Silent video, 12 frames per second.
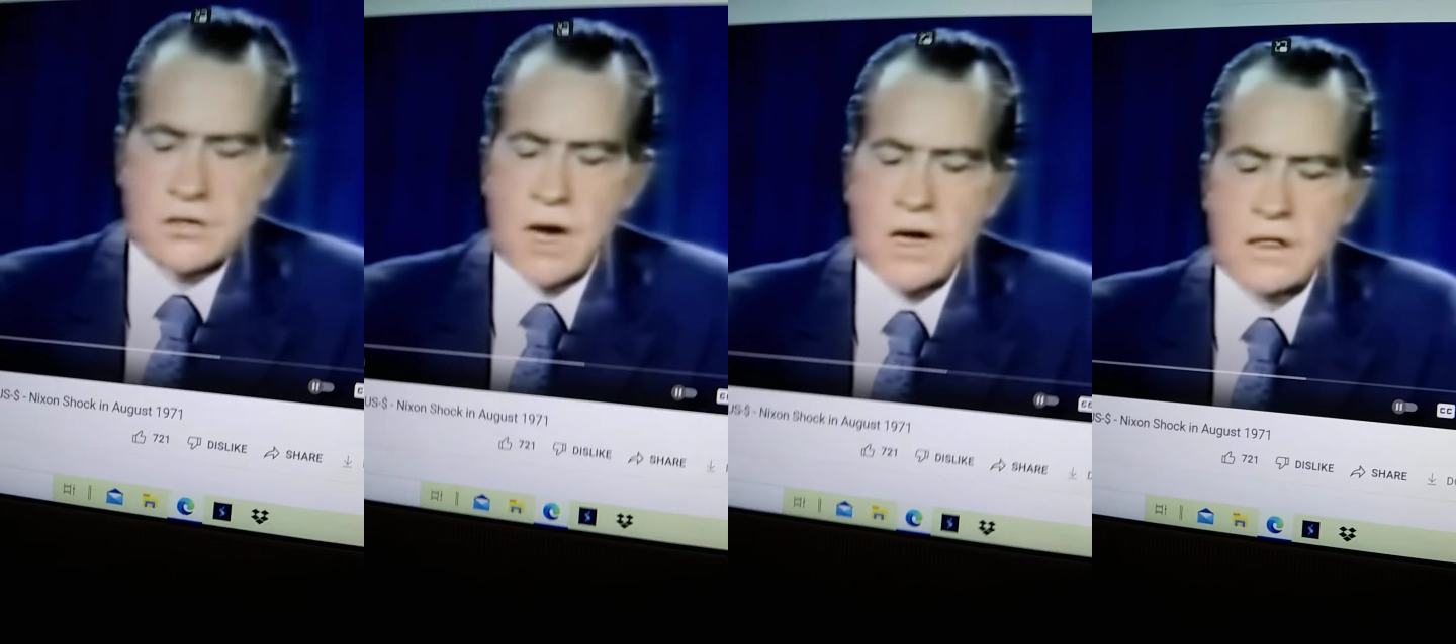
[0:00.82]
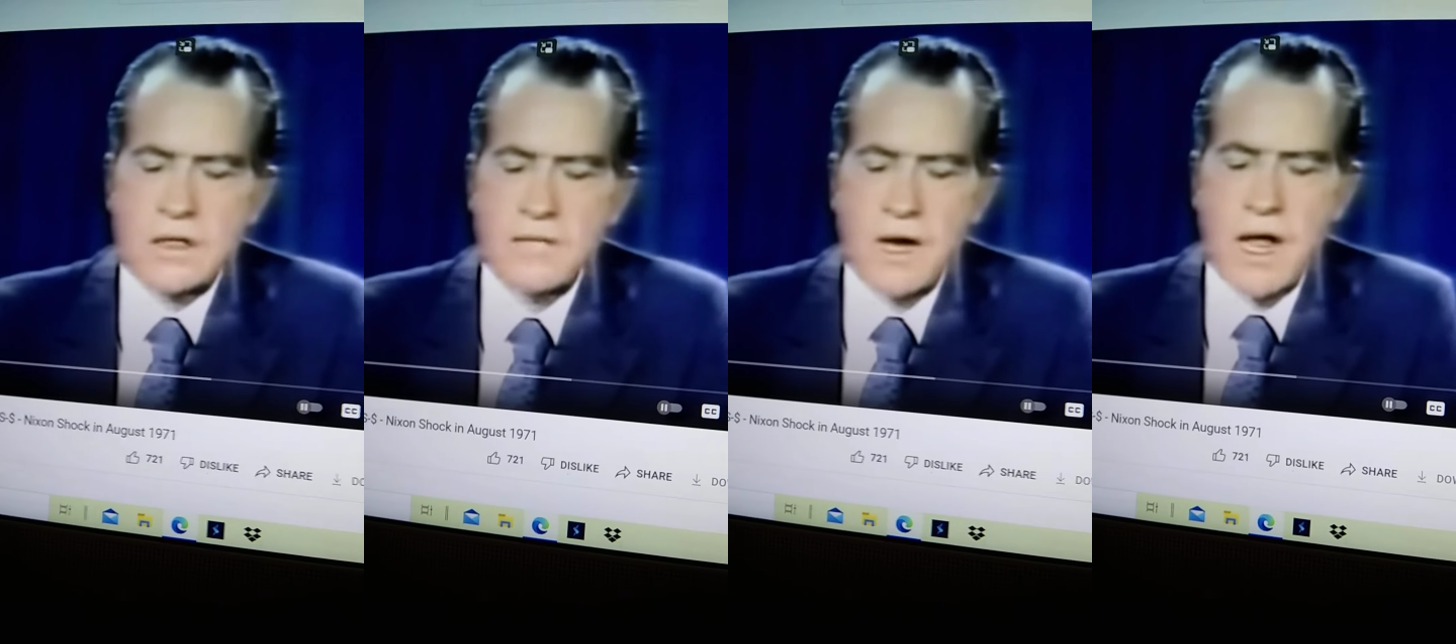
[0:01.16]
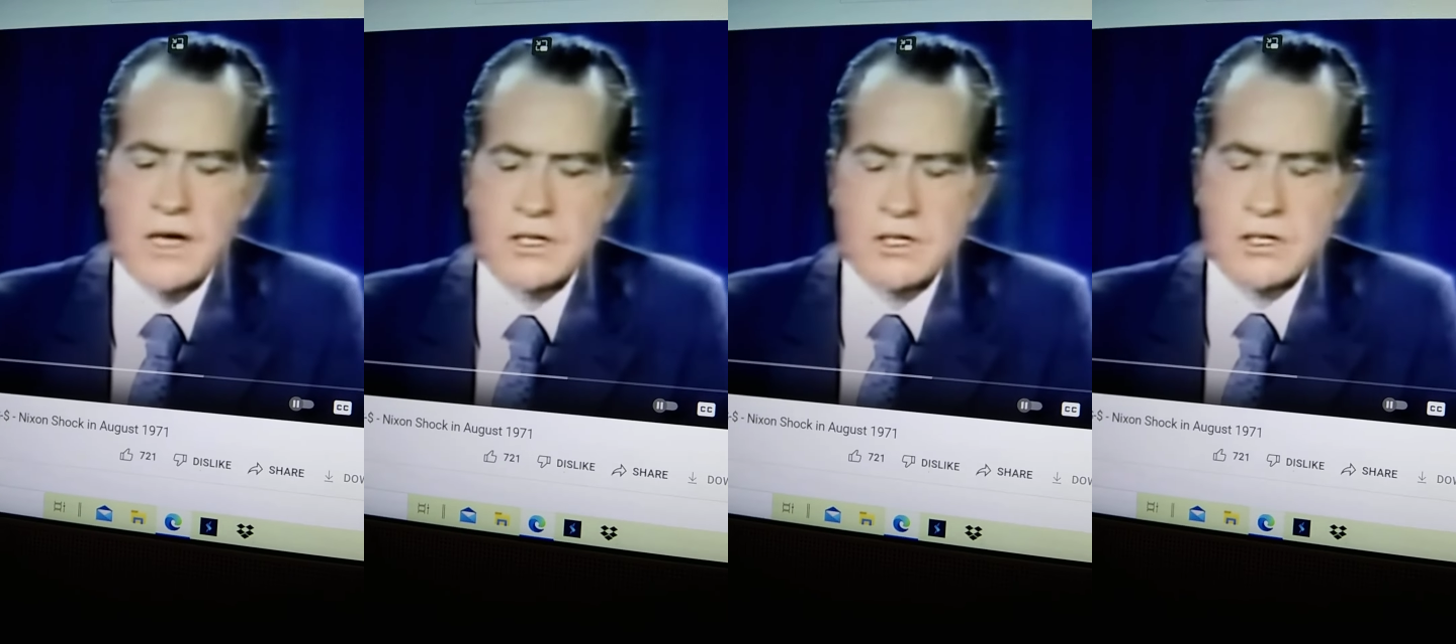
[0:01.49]
The strength of a
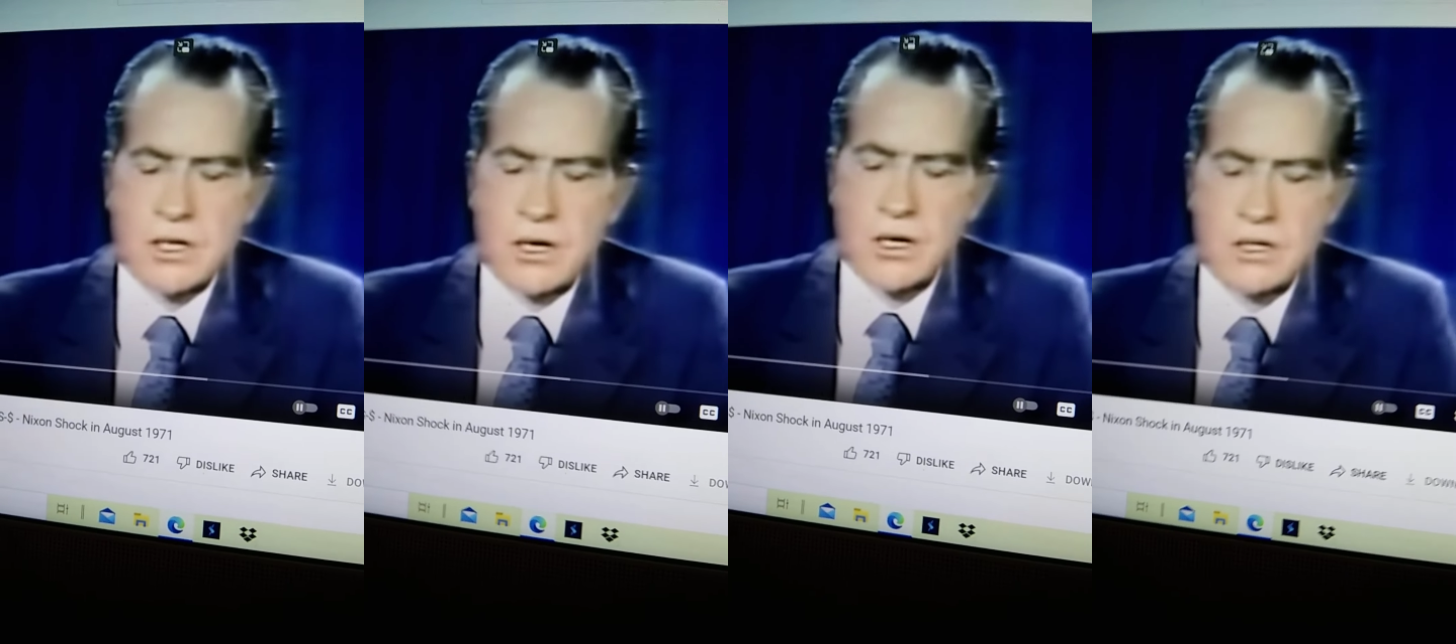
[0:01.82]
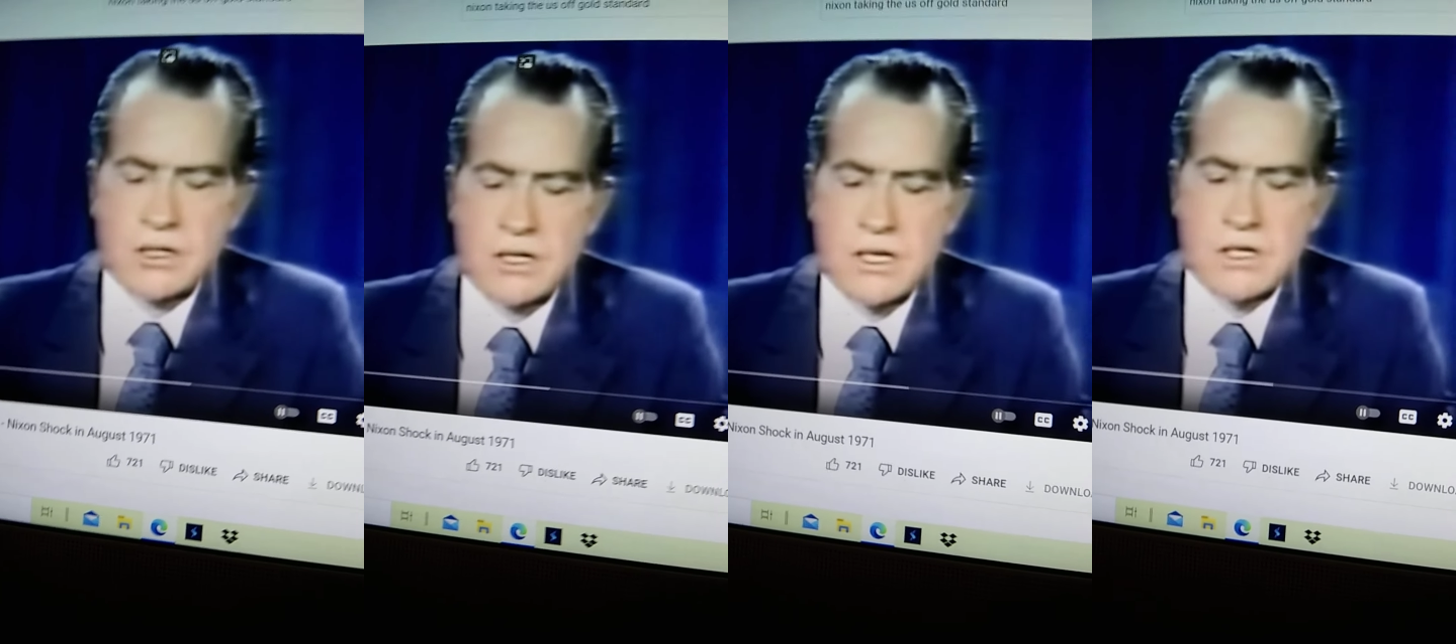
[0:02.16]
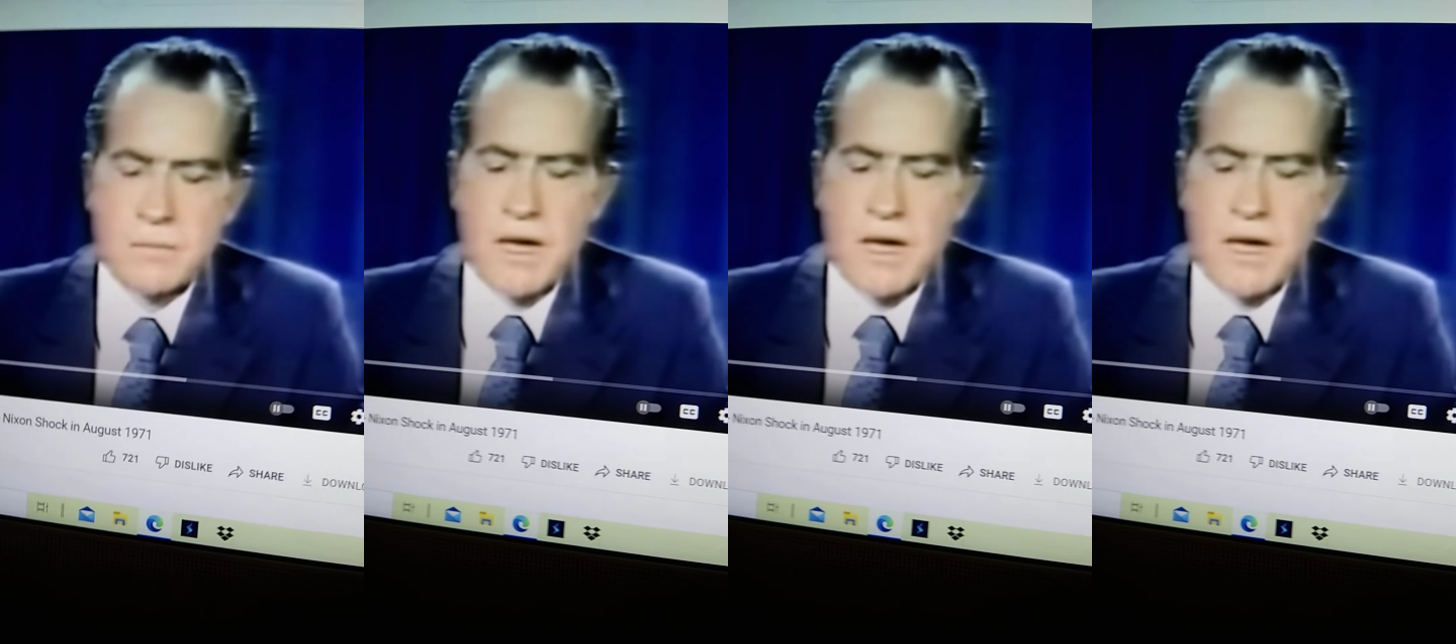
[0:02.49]
nation's currency is